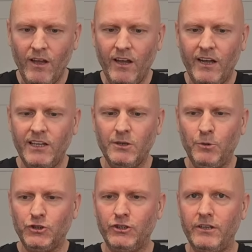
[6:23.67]
I had the
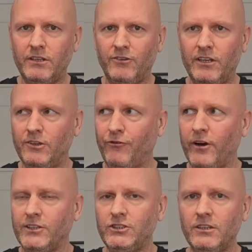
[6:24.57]
butter in the
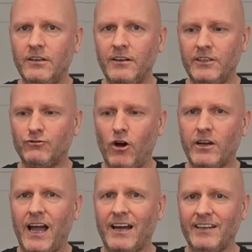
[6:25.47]
fridge and it's rock
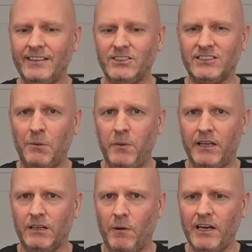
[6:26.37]
hard. I had to zap it
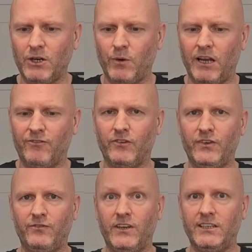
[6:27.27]
in the microwave for
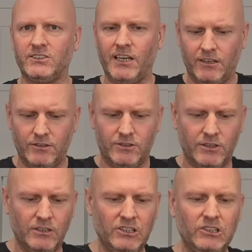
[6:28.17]
15 seconds.
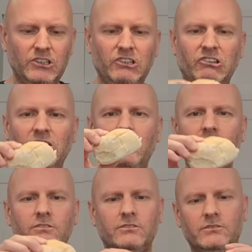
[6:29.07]

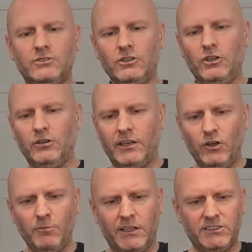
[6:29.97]
So I
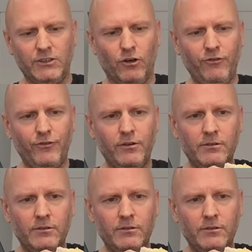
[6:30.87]
hope that's enough.